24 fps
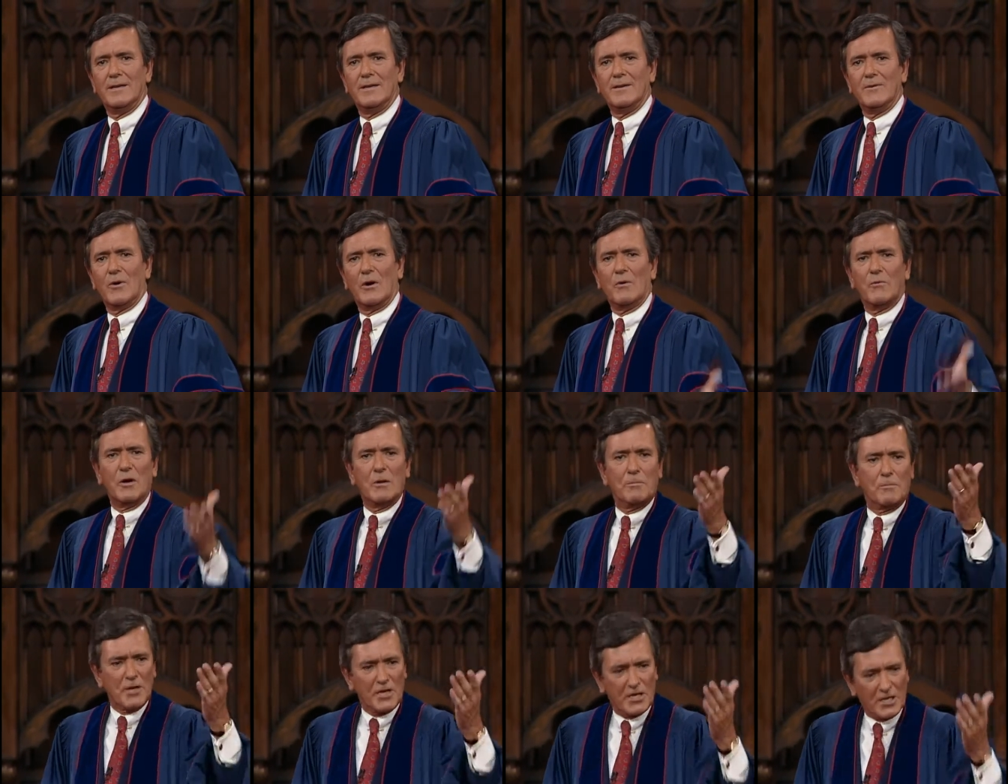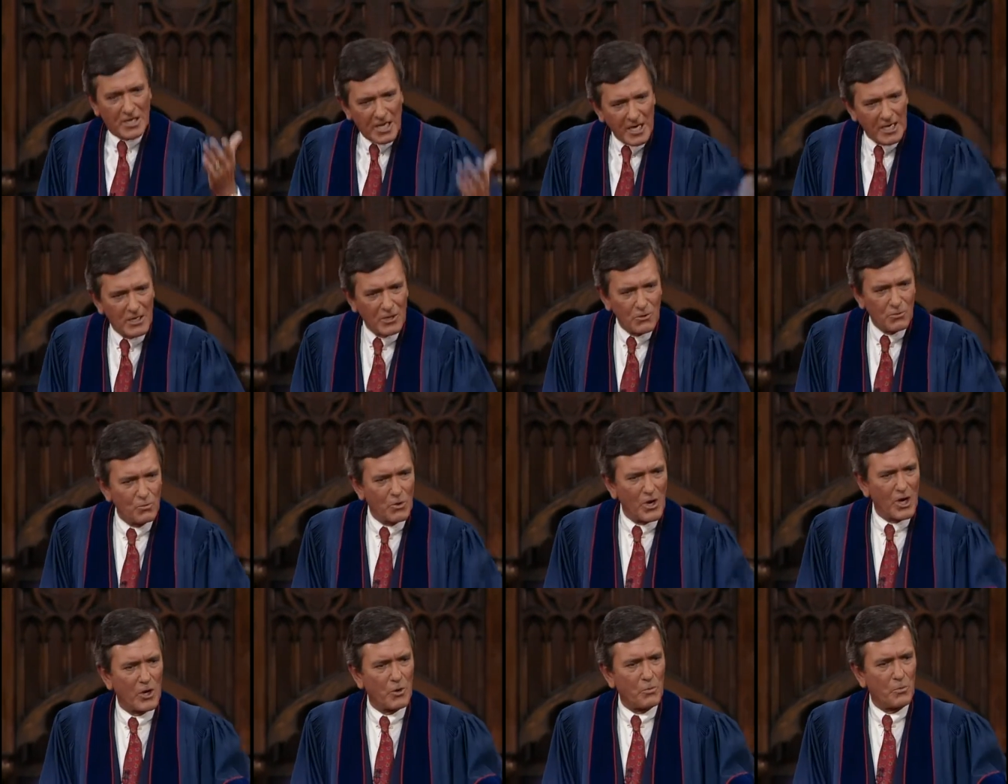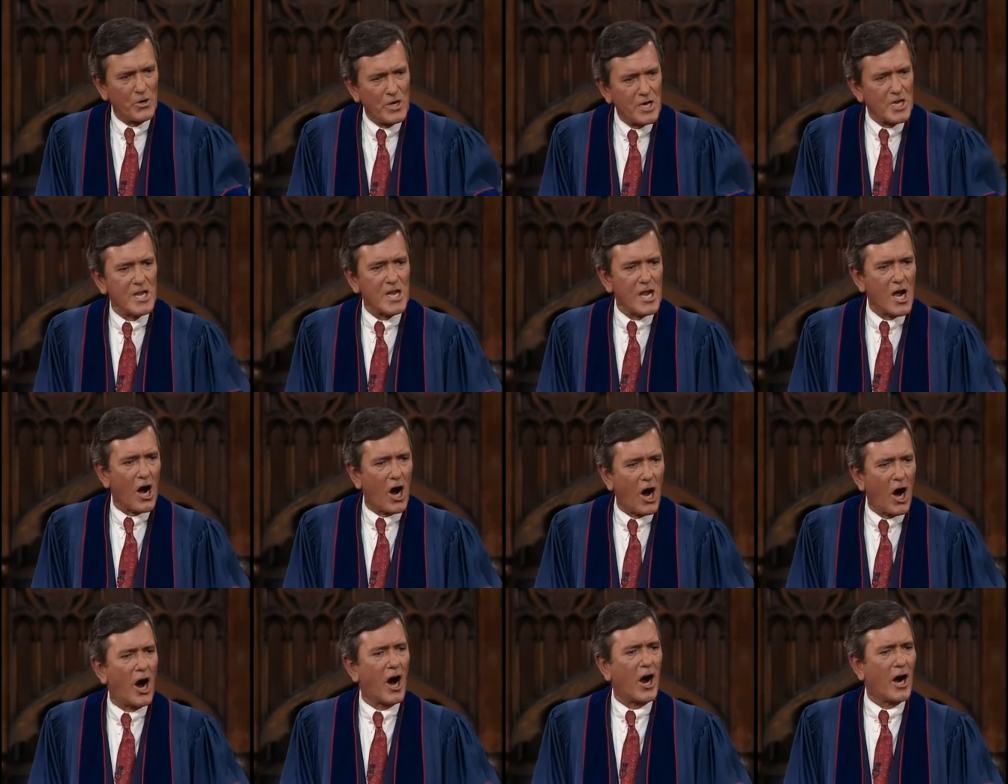when we begin where we
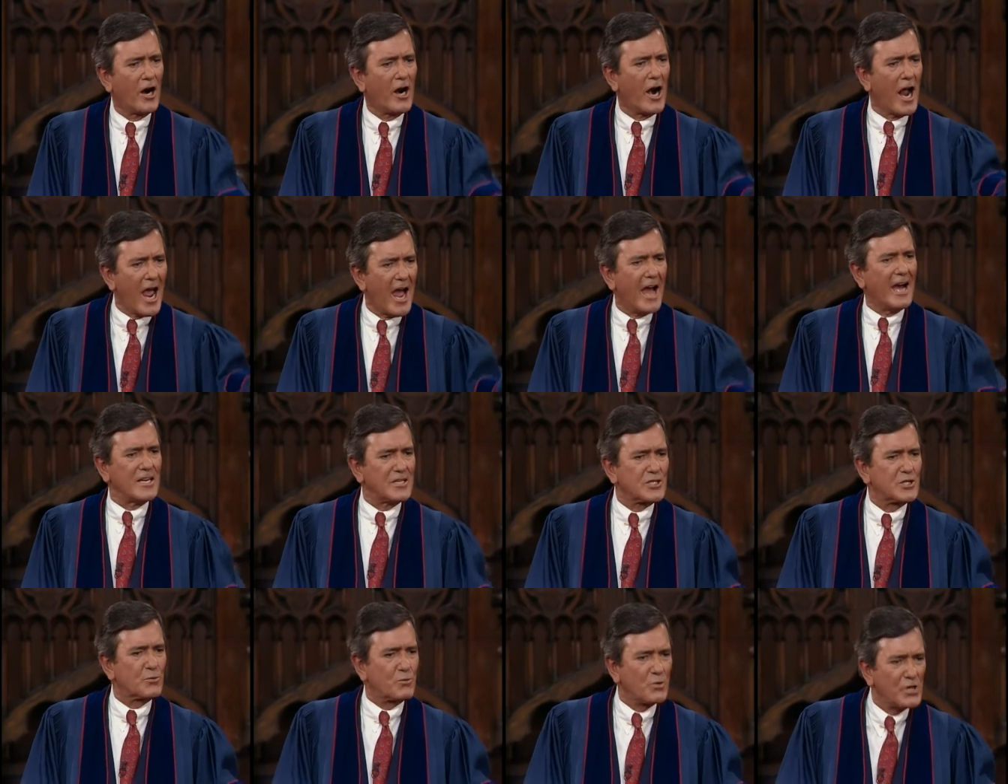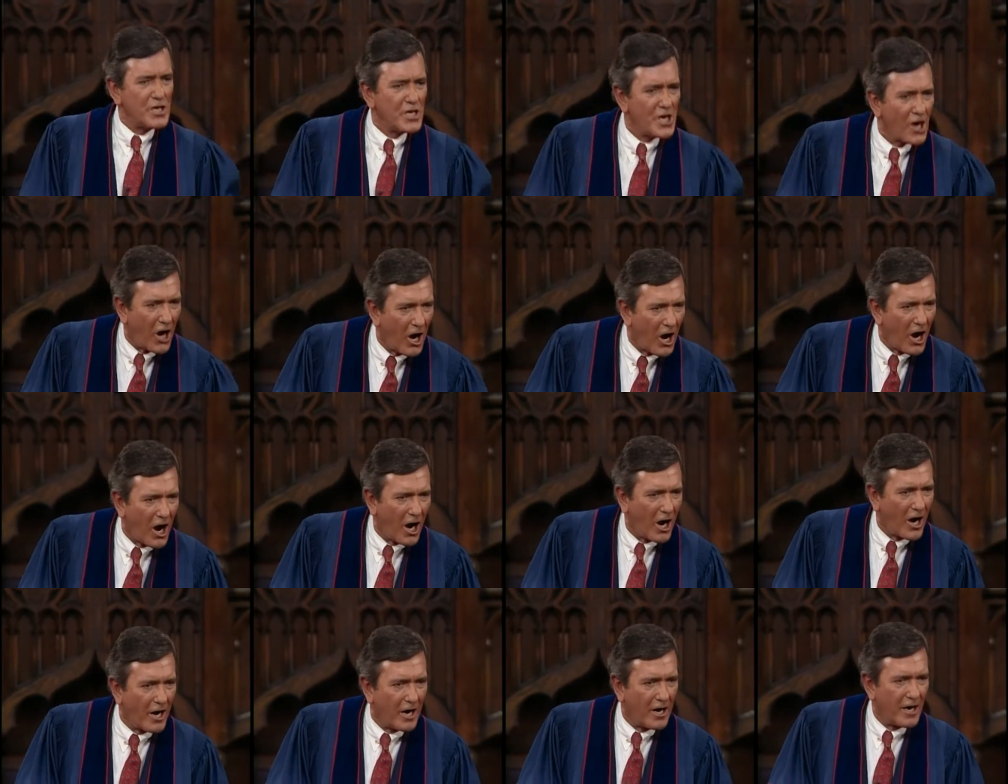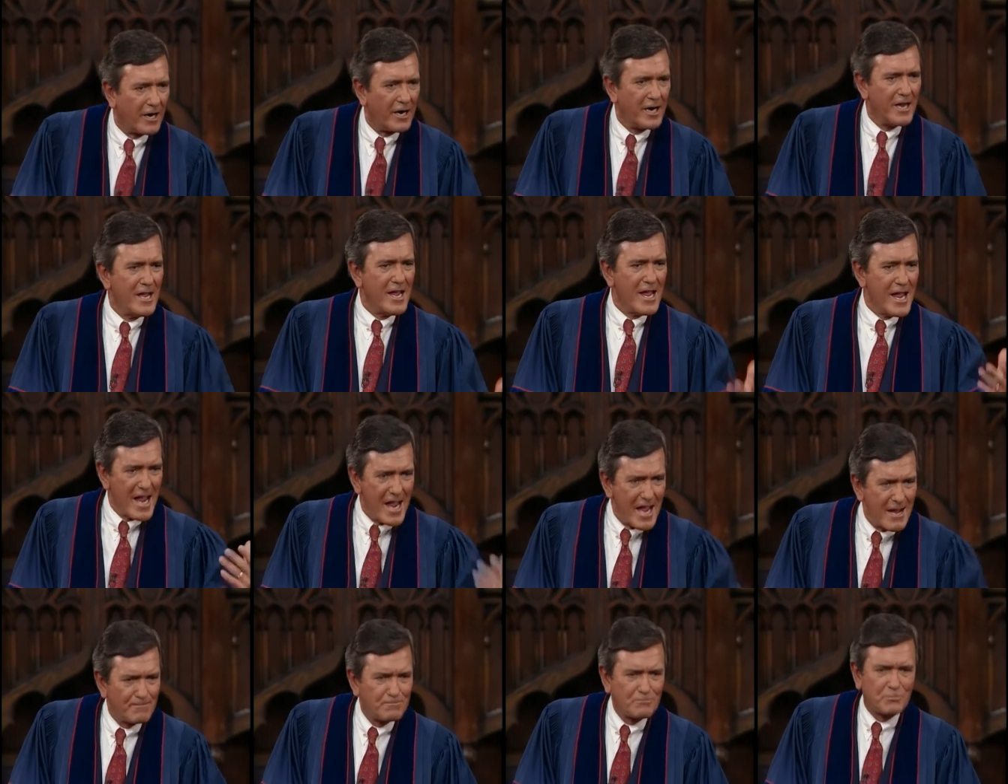are as we are,
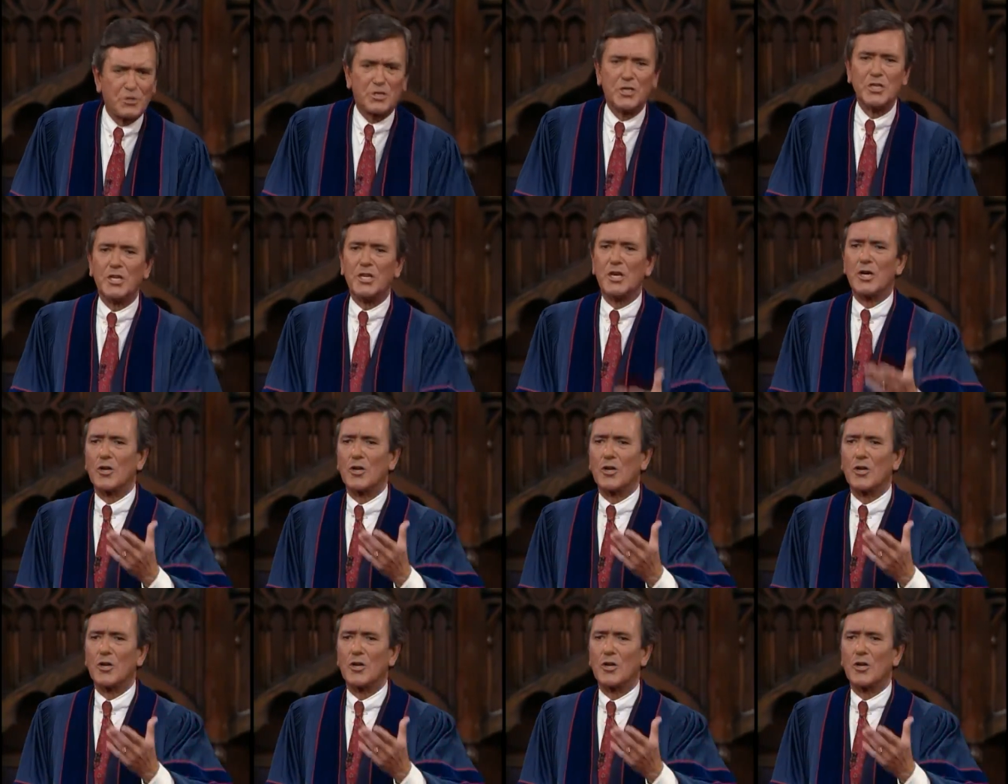empty